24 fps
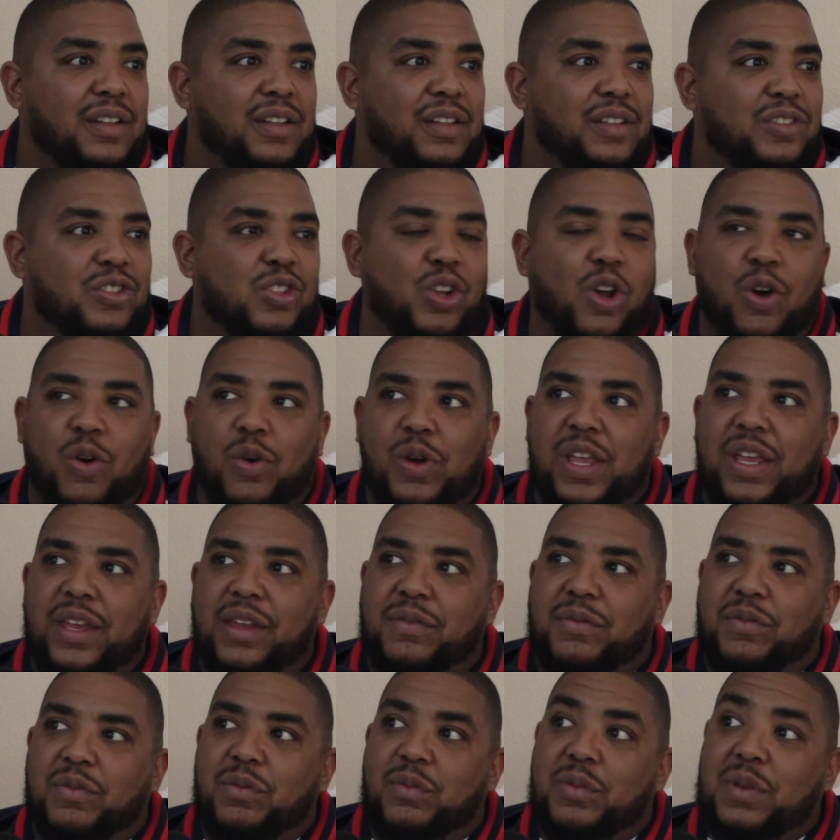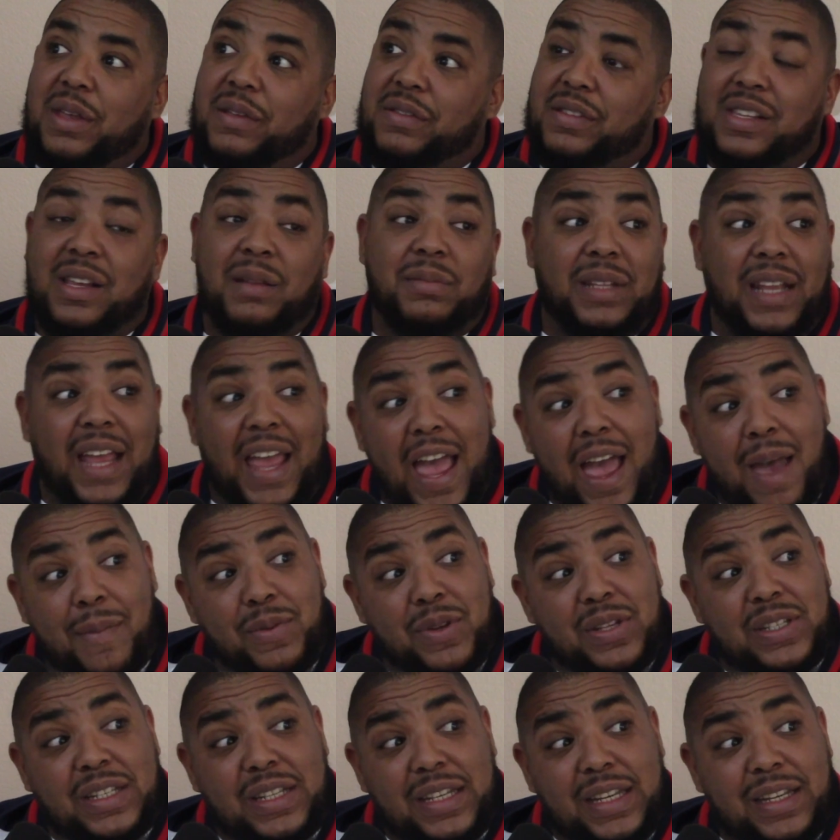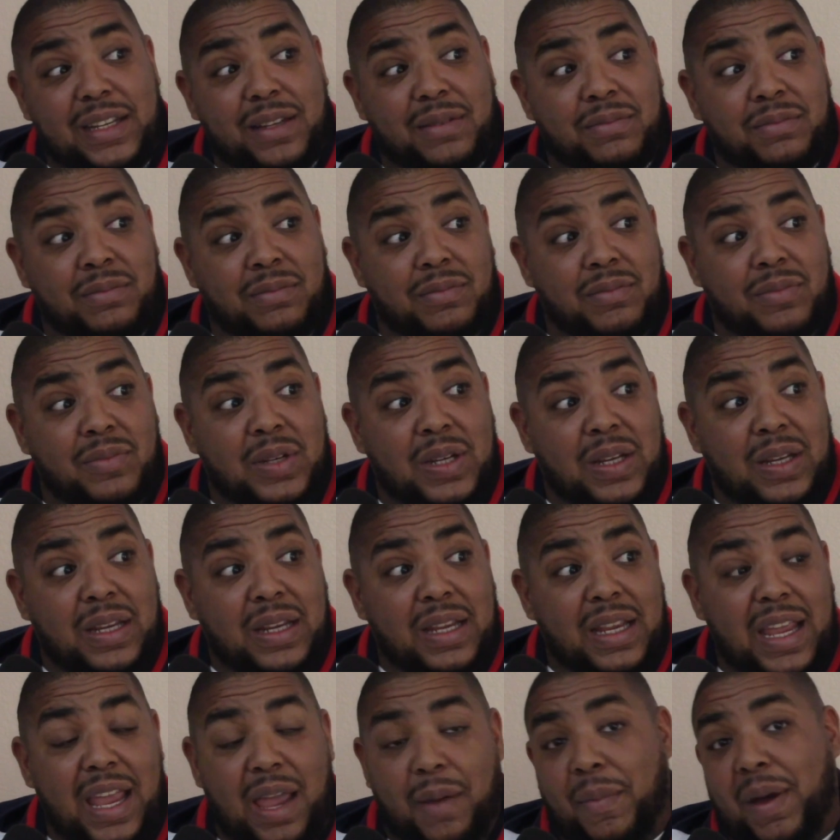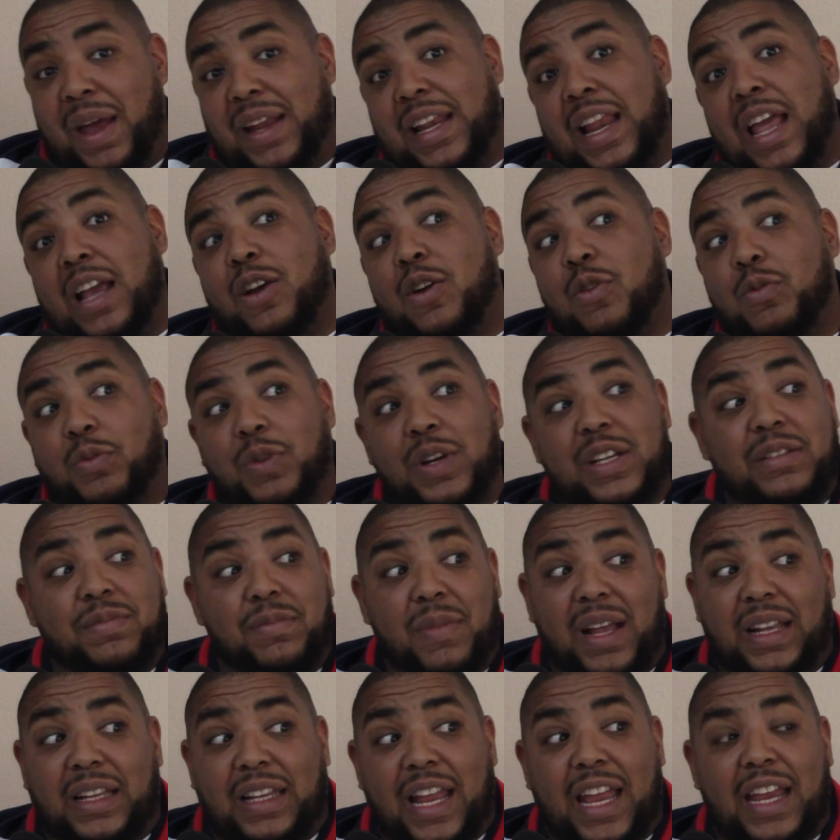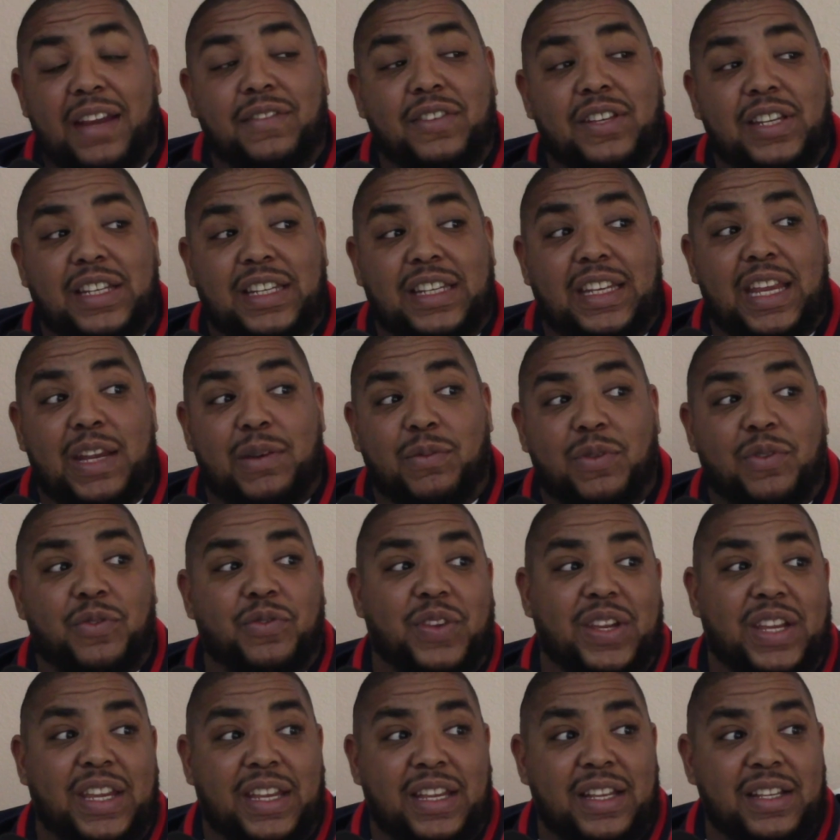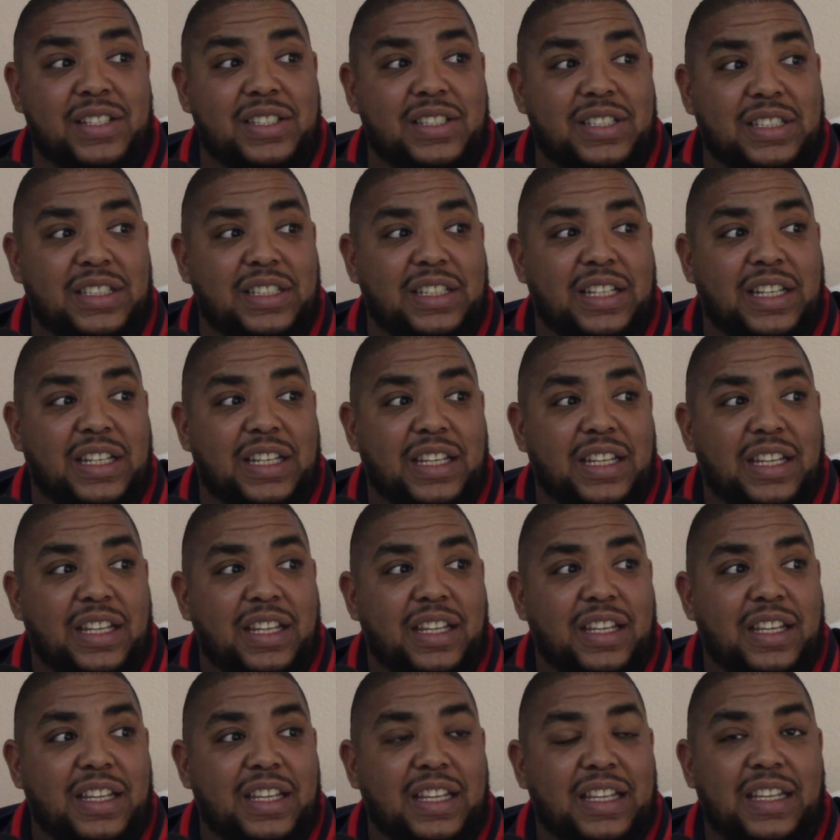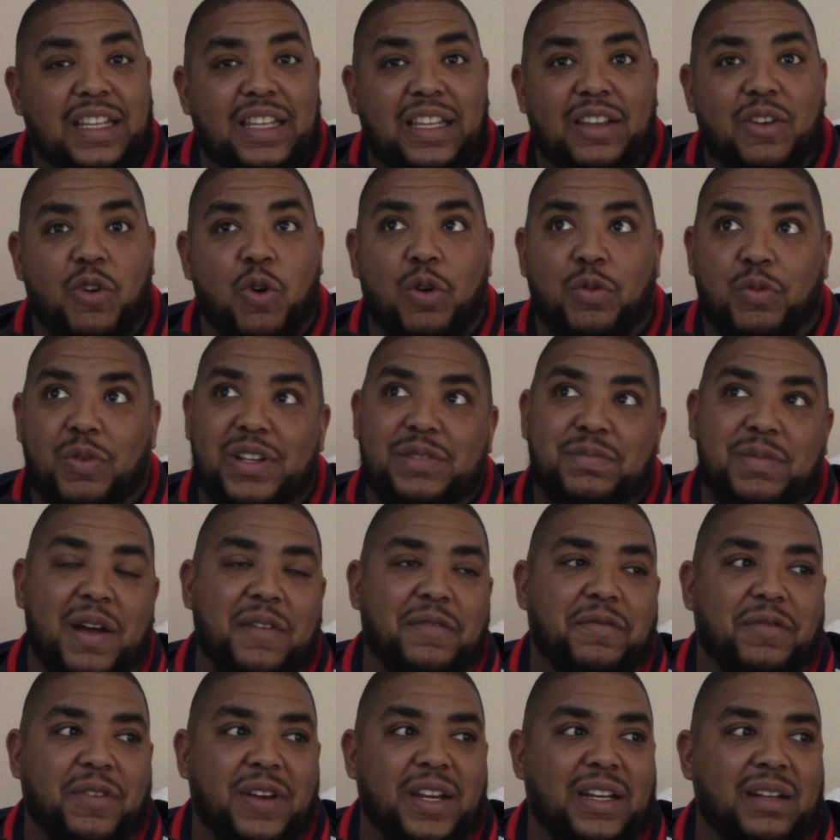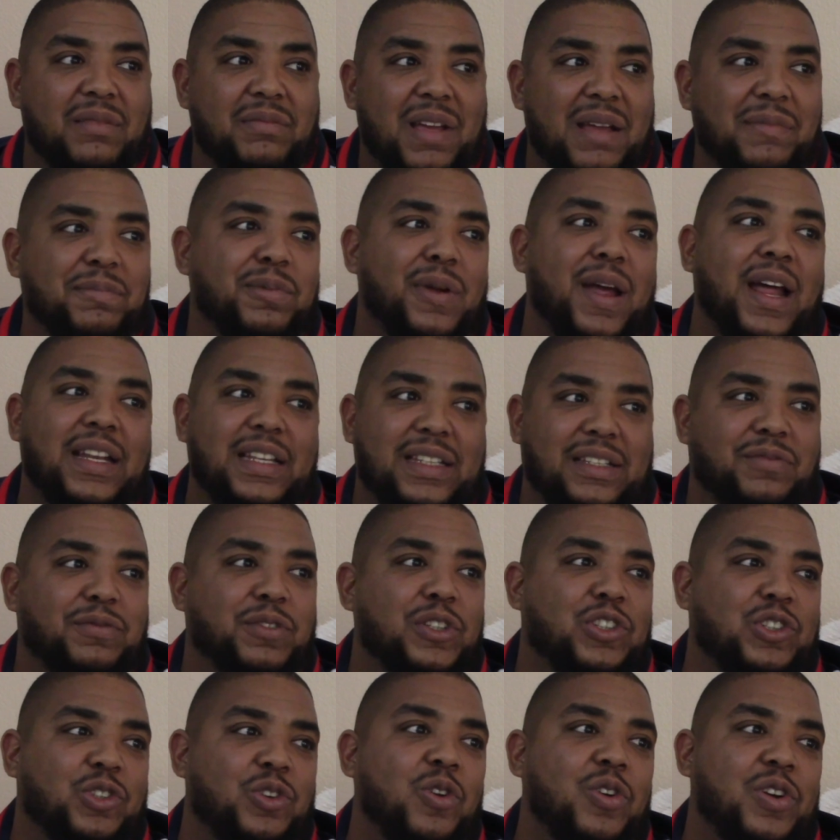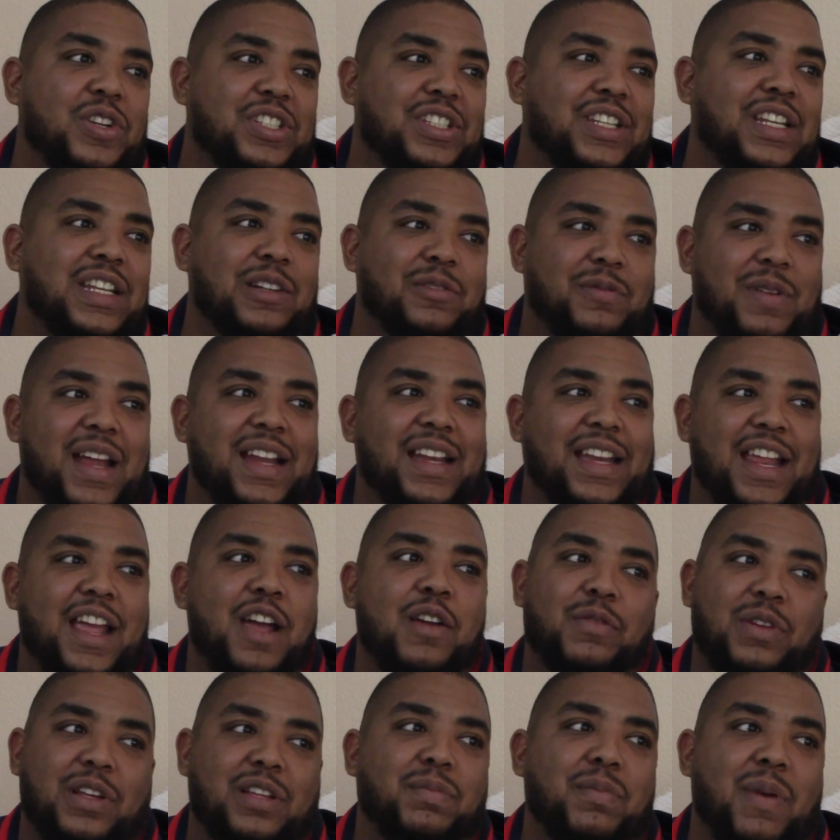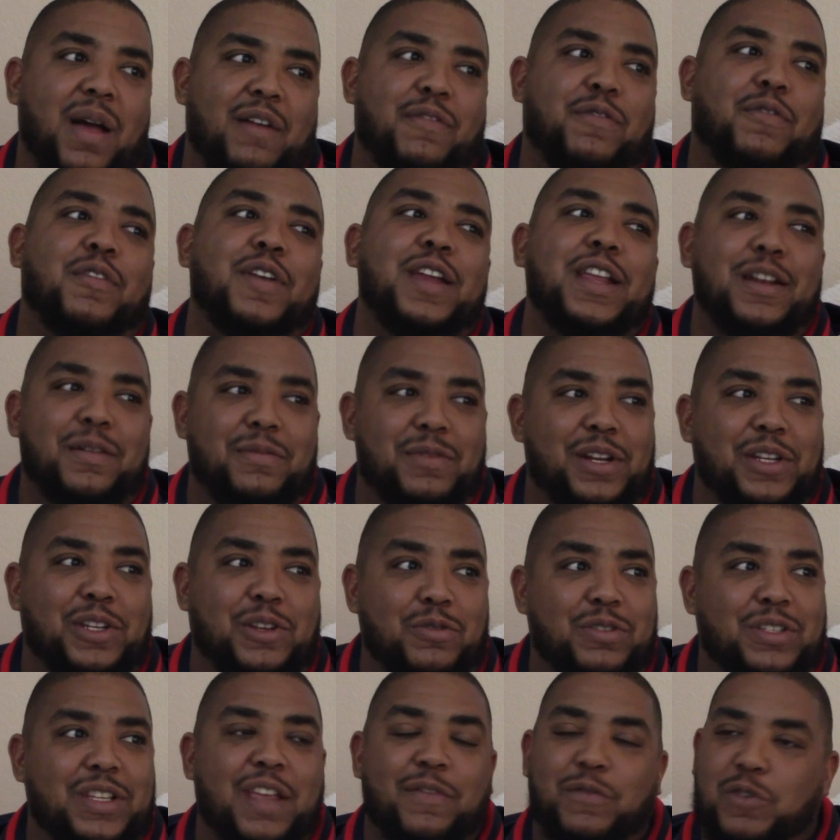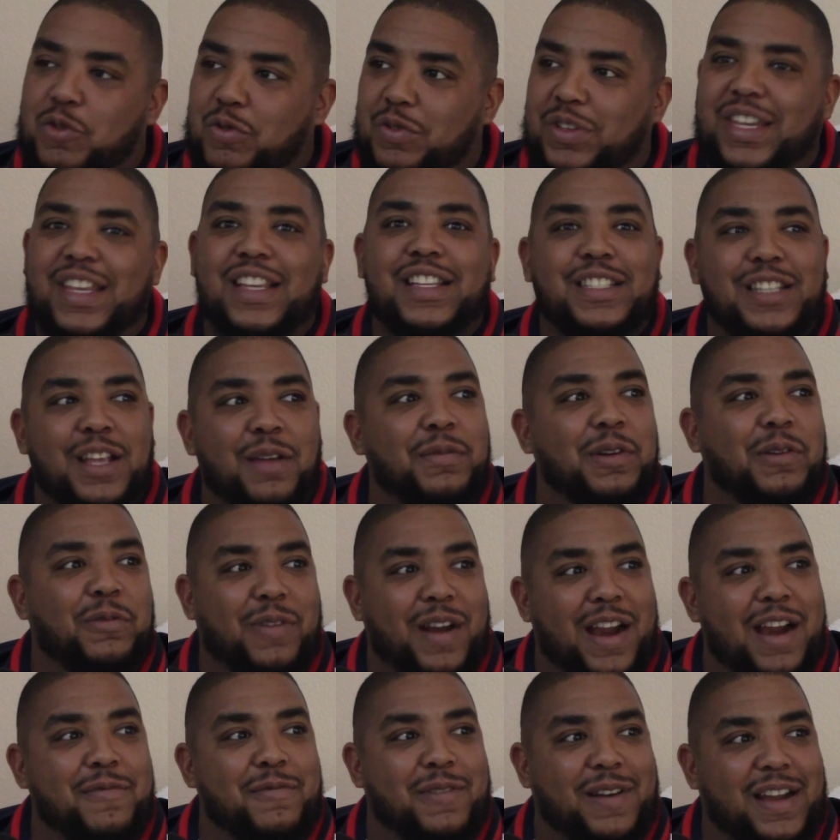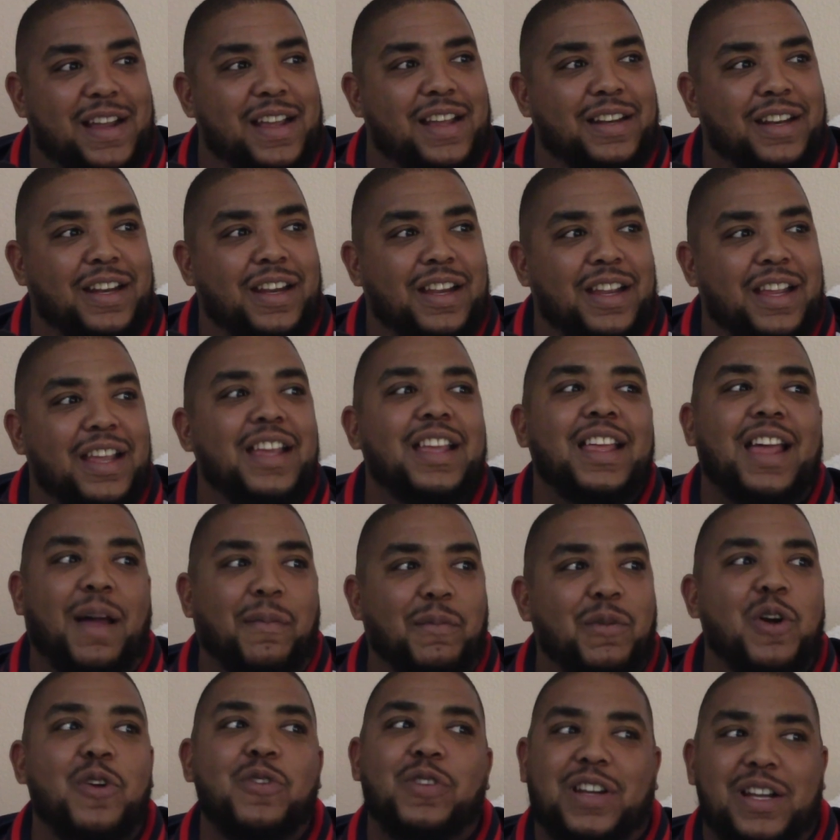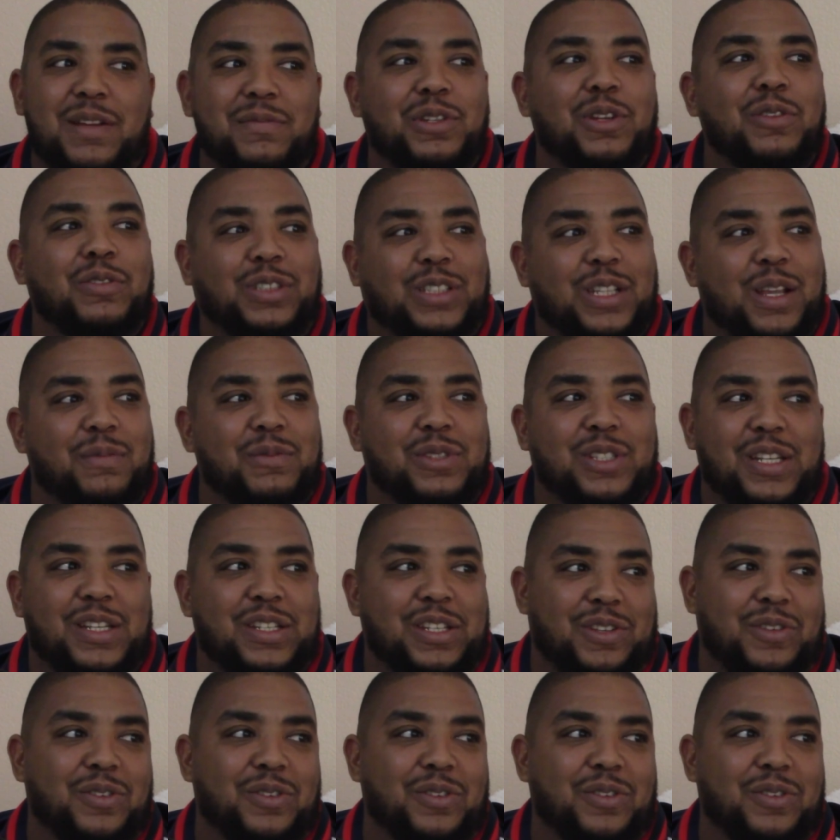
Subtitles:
So if something happens to him, am I not gonna risk my life to get revenge or risk my freedom? I probably for sure still right now risk my freedom to do. If you did something to Ron, I'm gonna come do something to you.